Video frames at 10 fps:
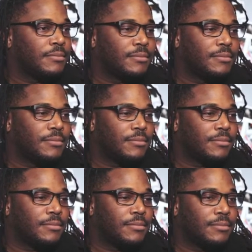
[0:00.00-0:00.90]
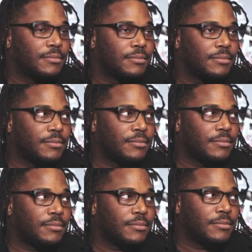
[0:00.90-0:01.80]

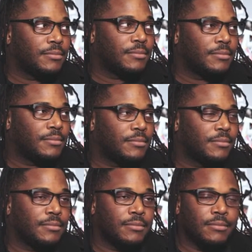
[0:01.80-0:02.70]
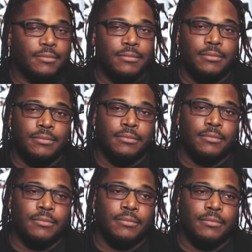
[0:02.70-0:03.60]

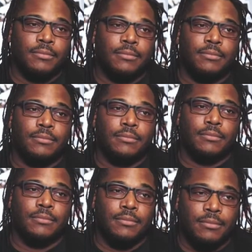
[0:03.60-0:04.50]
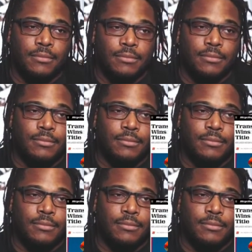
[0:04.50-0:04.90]
(not speaking)